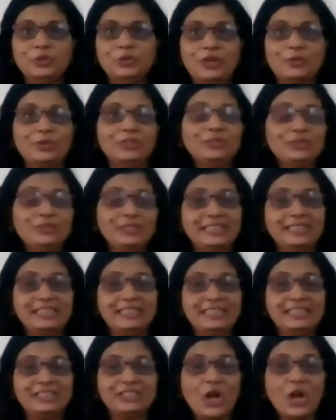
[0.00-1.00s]
you're going to see
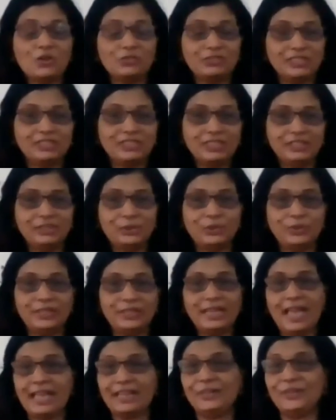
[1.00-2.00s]
teacher how teacher is
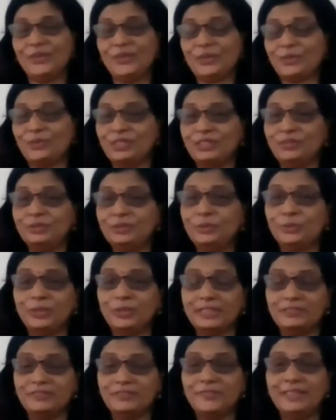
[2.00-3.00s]
doing and you're going to do
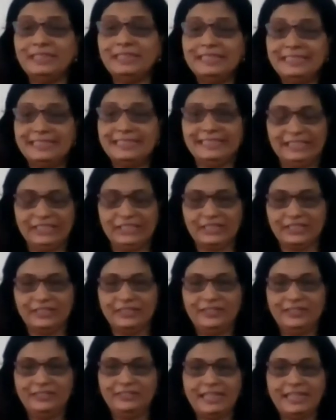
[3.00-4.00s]
it with teacher.
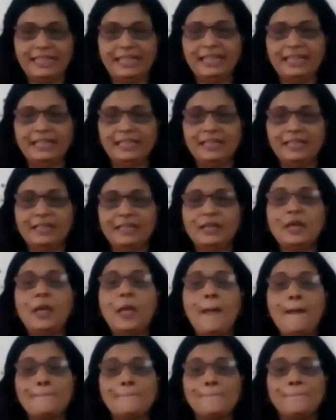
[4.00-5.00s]
Ready?
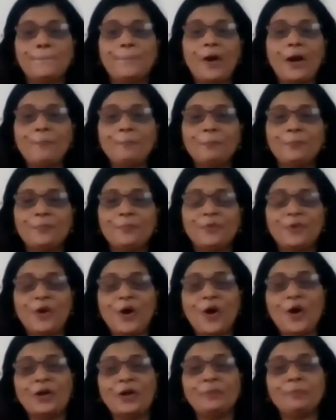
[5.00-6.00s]

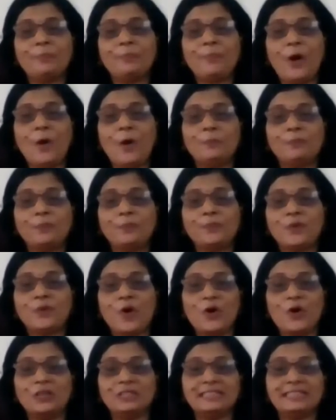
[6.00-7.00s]
Popcorn,
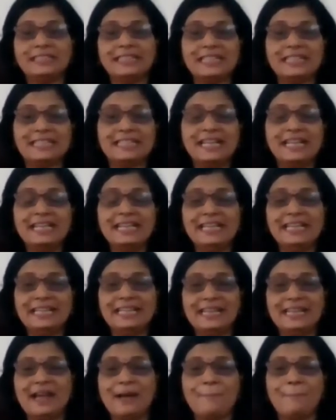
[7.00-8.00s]
popcorn, sizzling
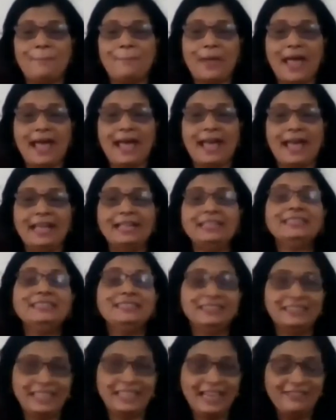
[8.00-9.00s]
in a pan.
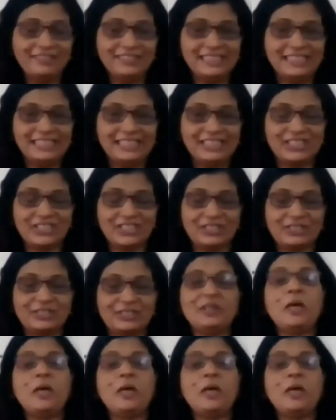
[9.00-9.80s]
Say with teacher.